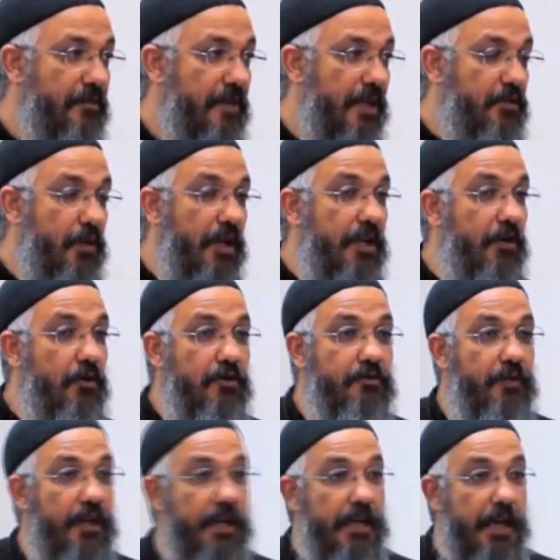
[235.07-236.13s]
That's why he goes
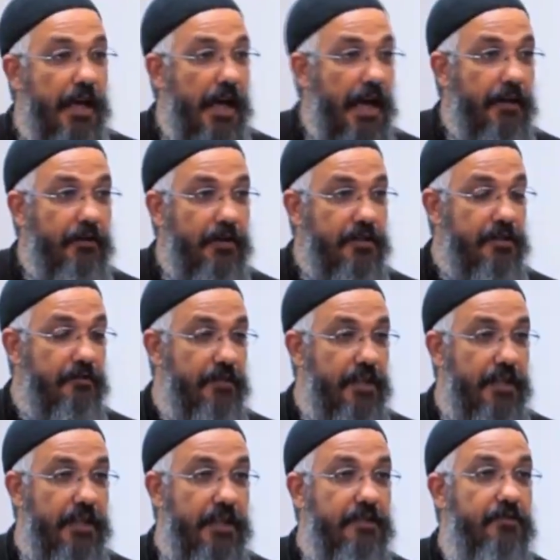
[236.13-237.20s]
very aggressively.
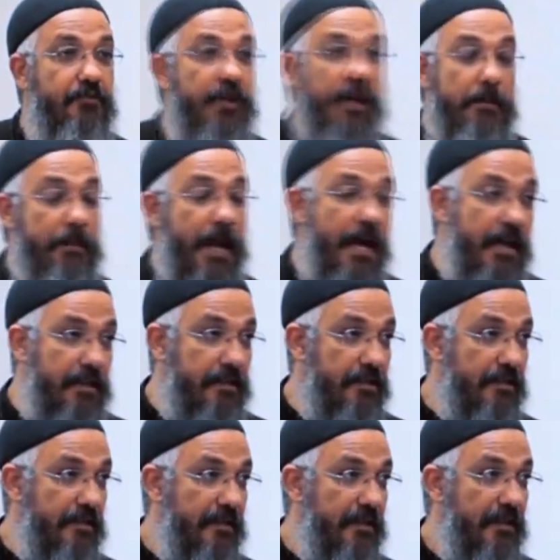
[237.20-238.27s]
He gets very mad.
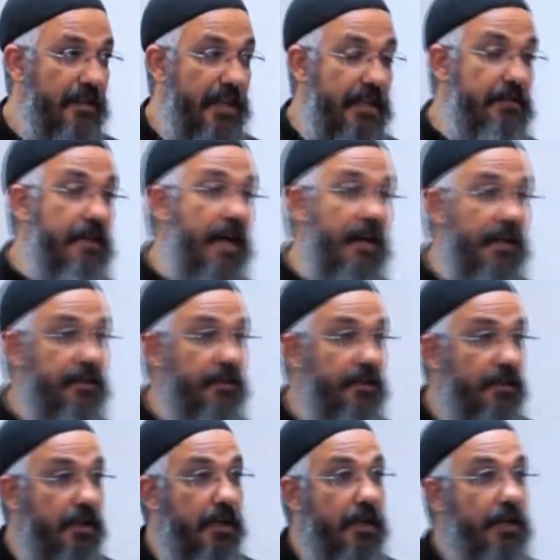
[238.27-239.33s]
In that
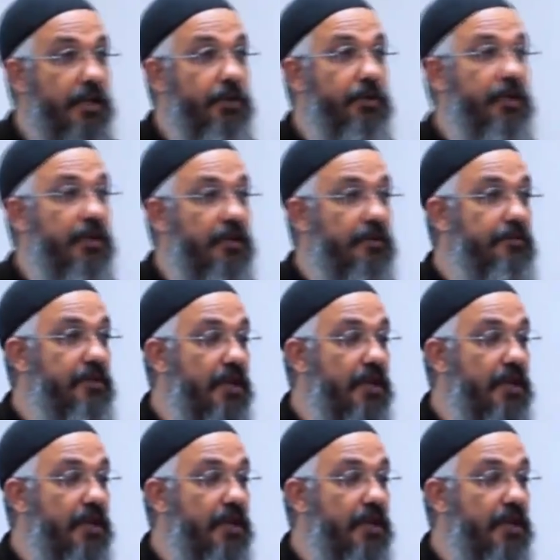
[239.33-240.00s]
letter, you would hear him